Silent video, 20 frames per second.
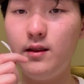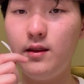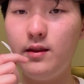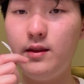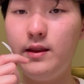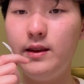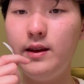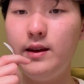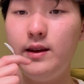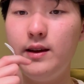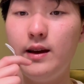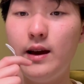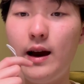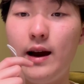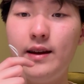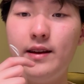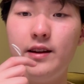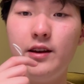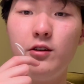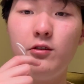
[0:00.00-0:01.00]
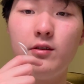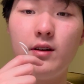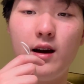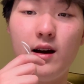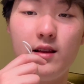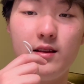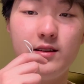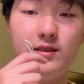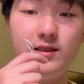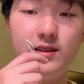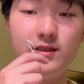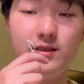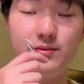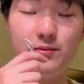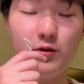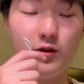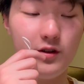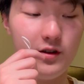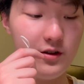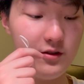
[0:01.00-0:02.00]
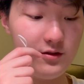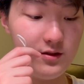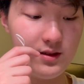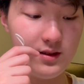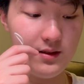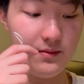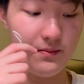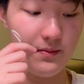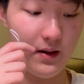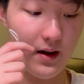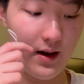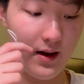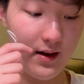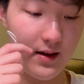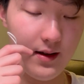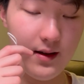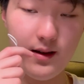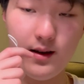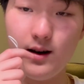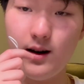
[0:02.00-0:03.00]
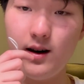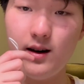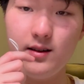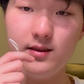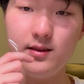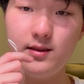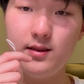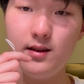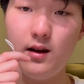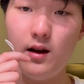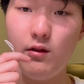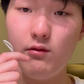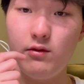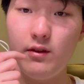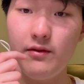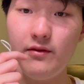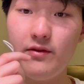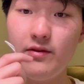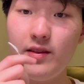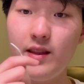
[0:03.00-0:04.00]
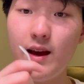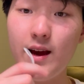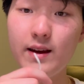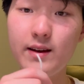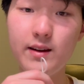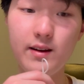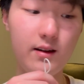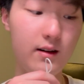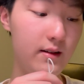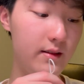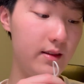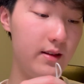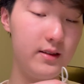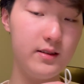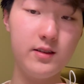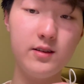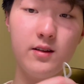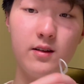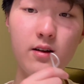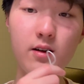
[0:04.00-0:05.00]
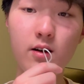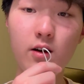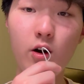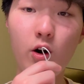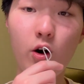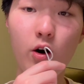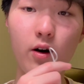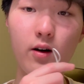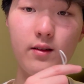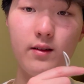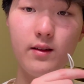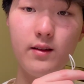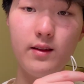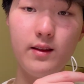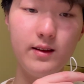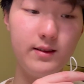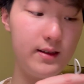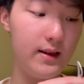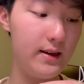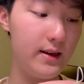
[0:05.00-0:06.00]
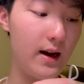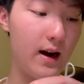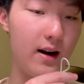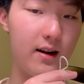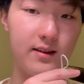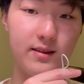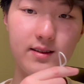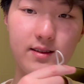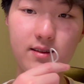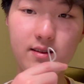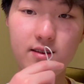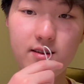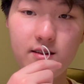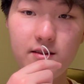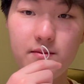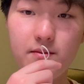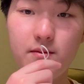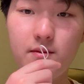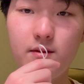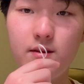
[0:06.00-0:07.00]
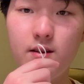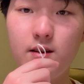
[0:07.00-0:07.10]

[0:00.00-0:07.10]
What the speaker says: The ideal knowledge is produced by us reflecting on this entire system.